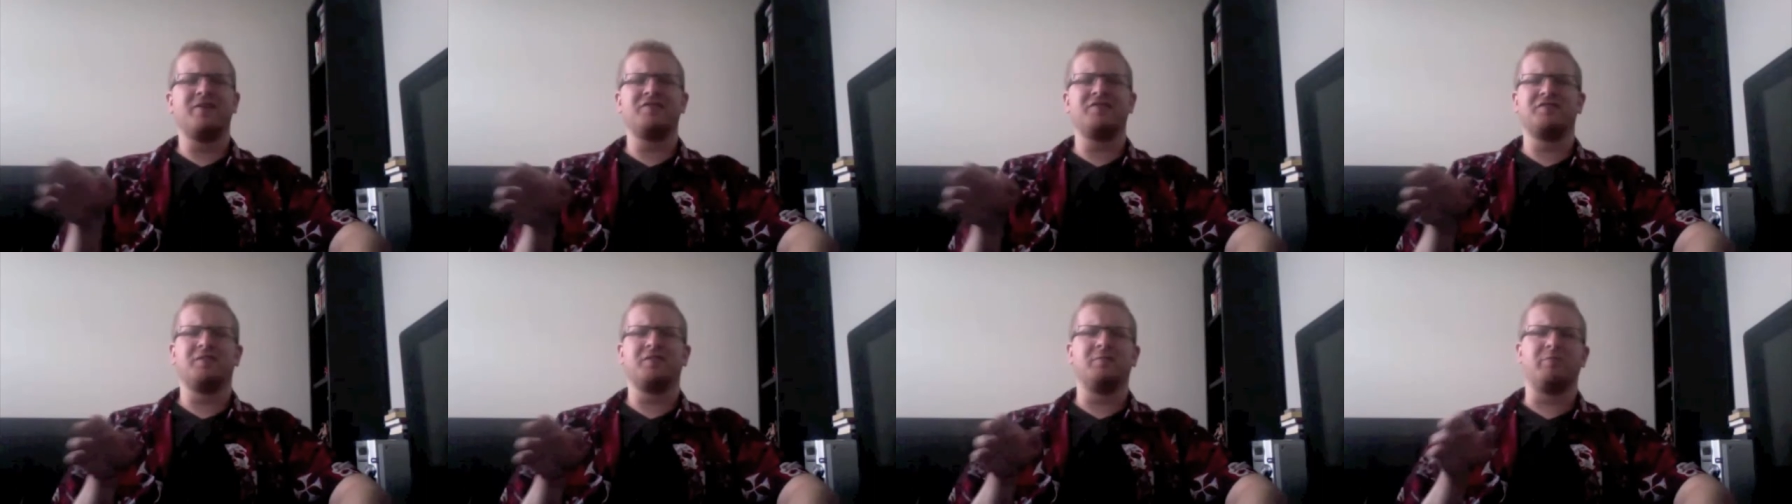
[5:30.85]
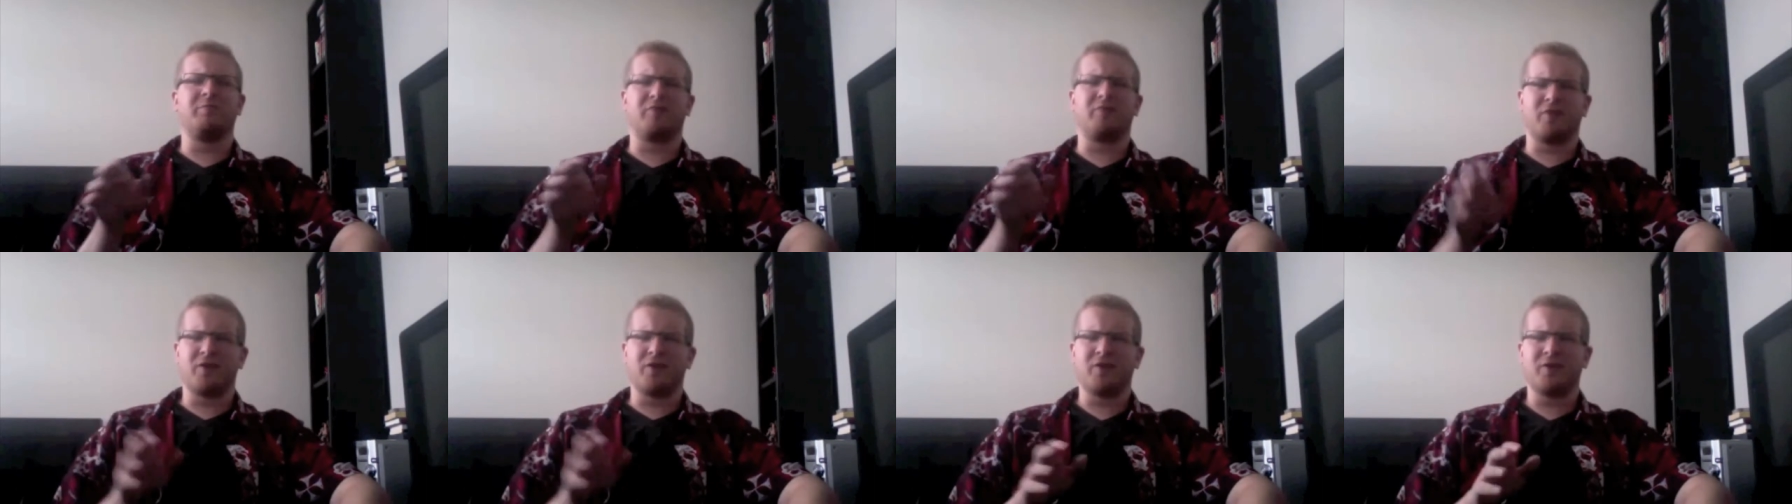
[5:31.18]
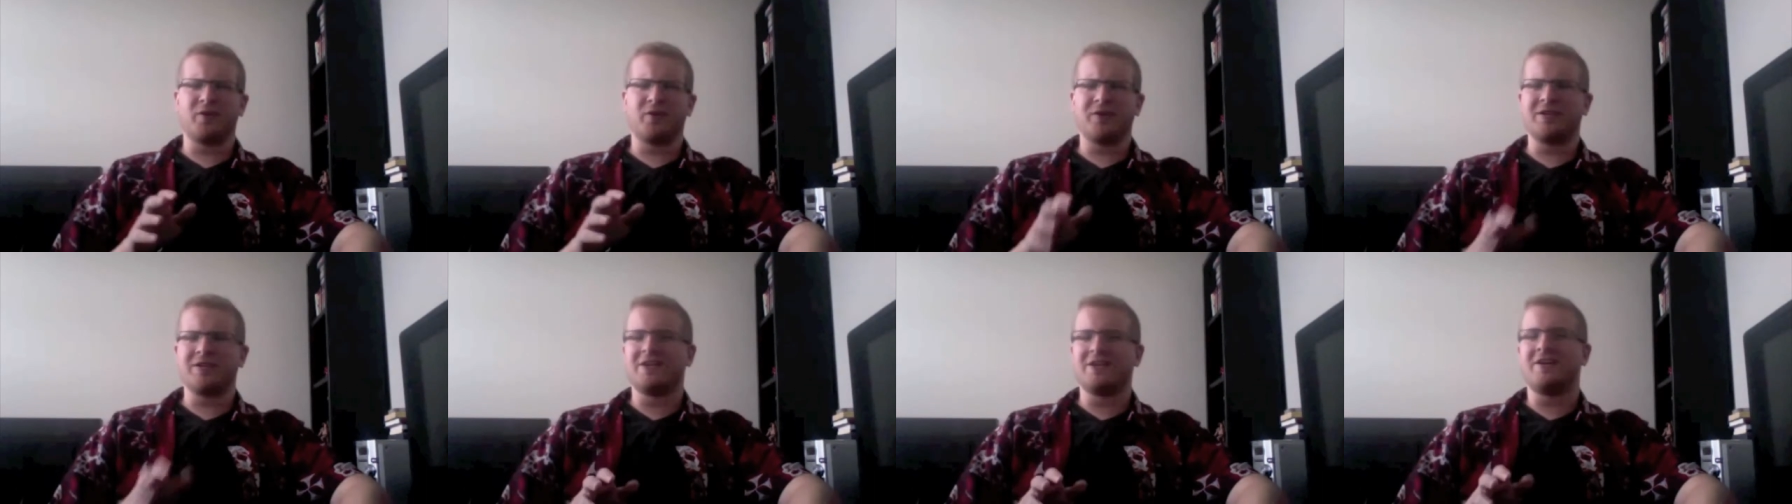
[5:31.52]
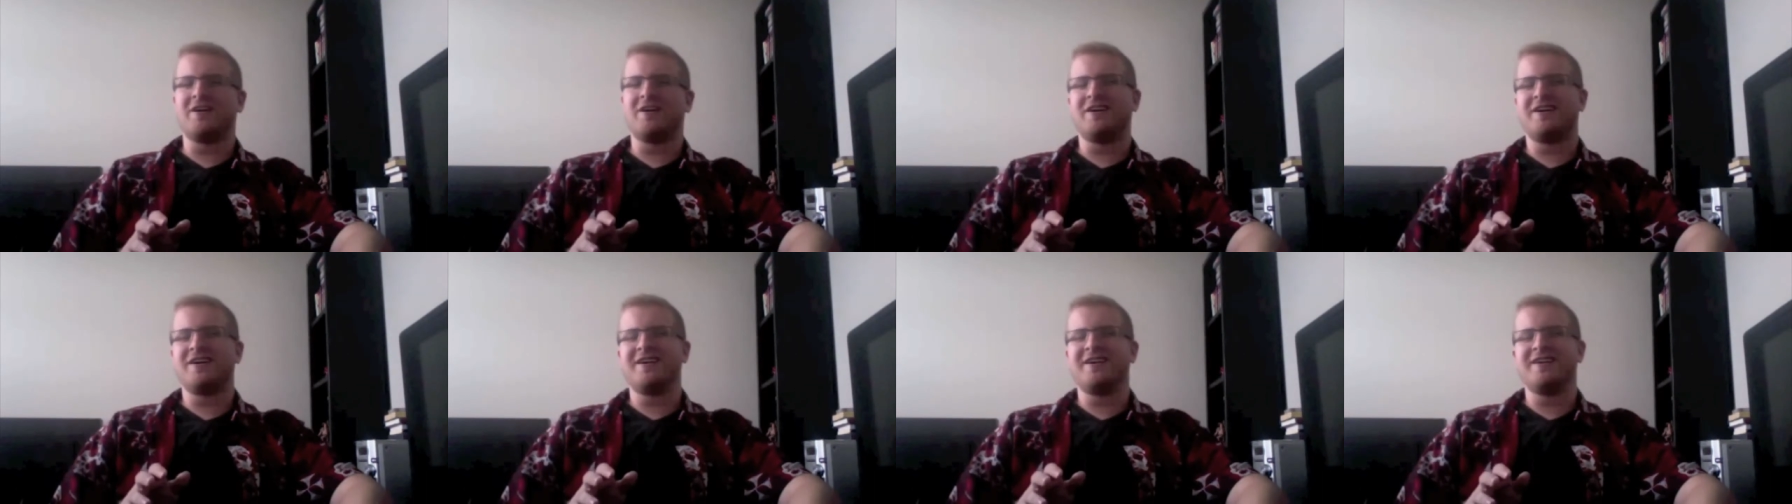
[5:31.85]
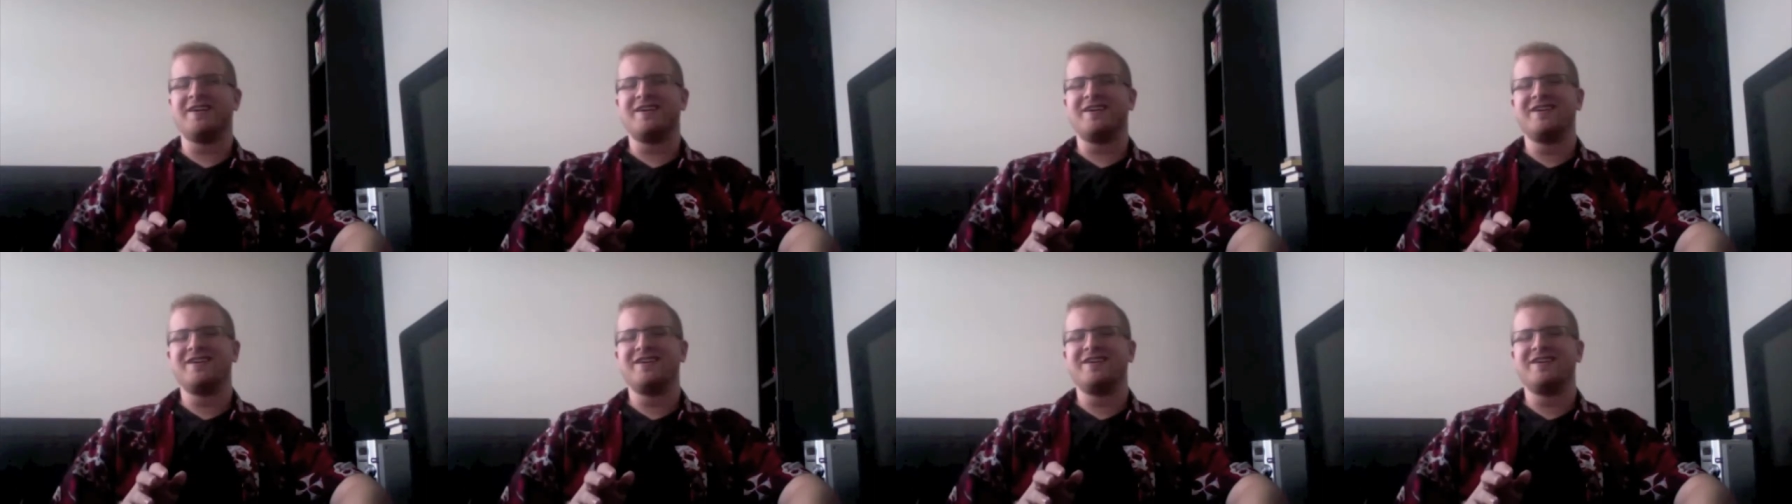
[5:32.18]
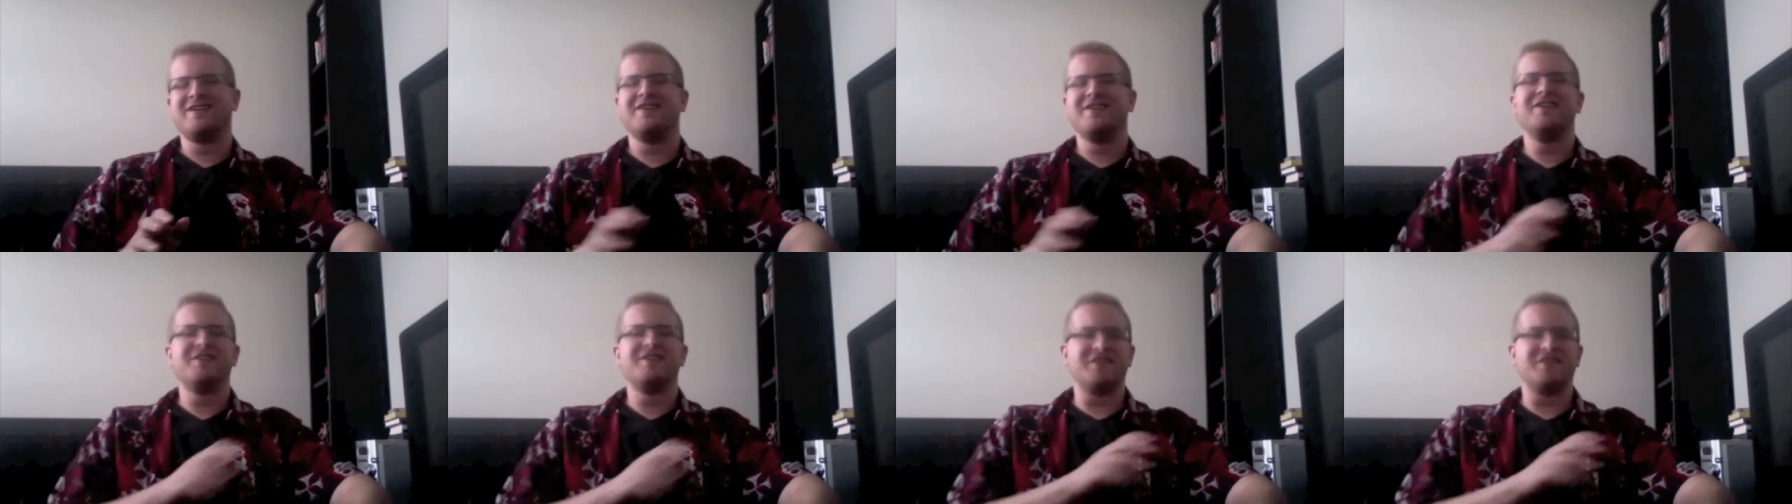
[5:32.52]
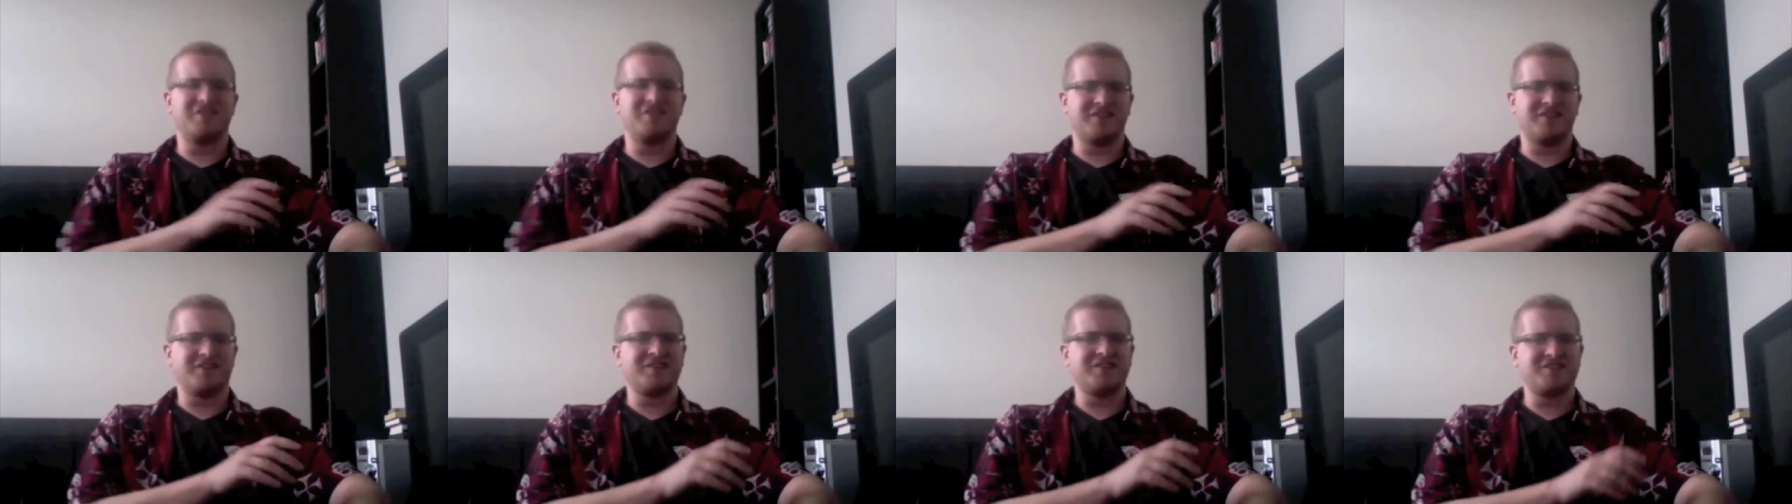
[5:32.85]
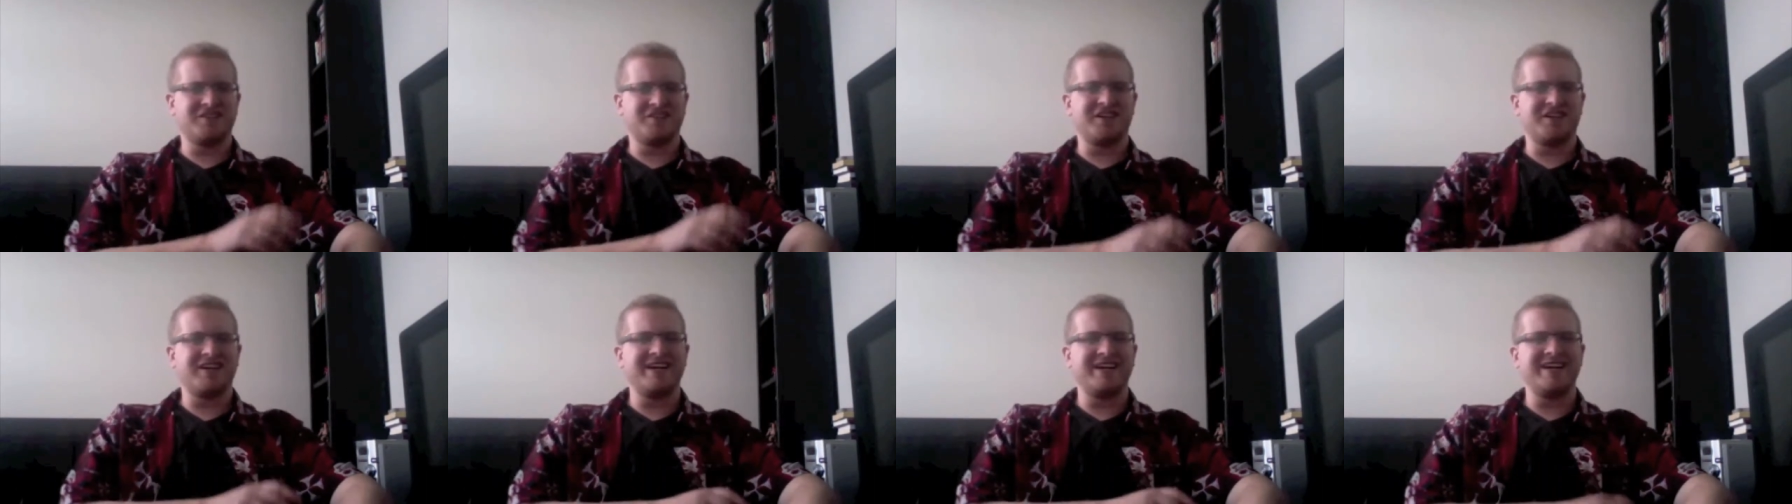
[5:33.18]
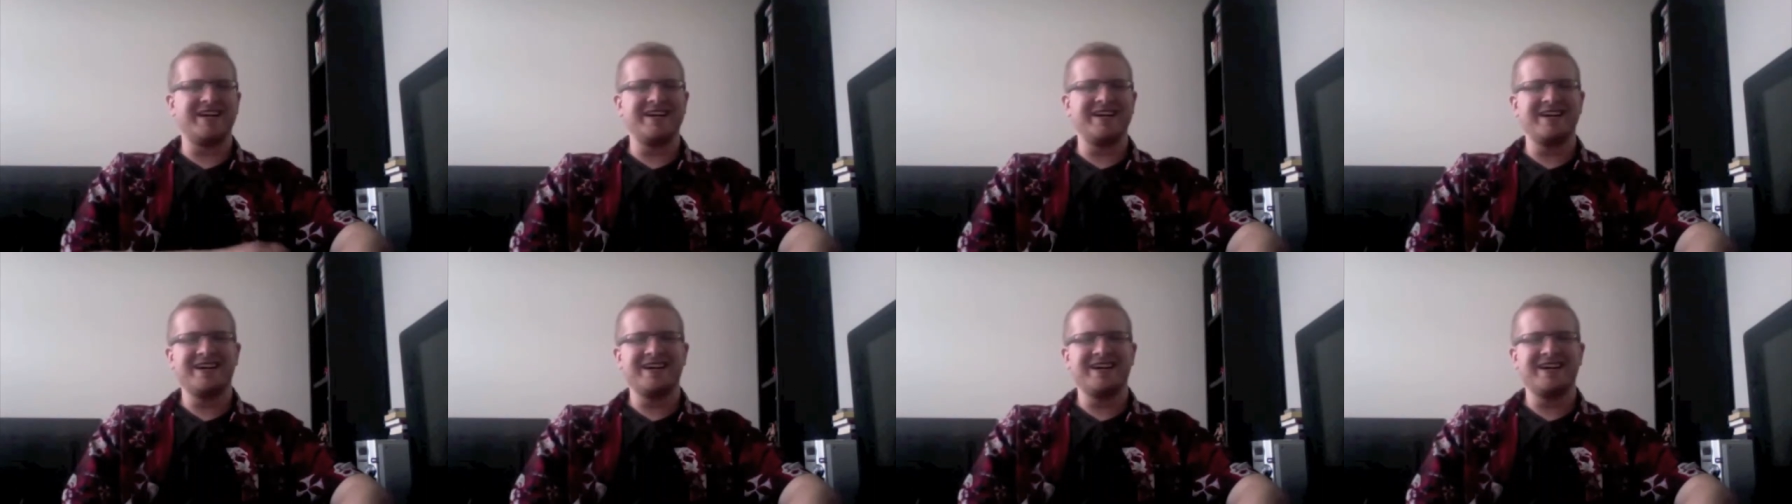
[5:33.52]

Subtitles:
is the brother-in-law to Darkseid,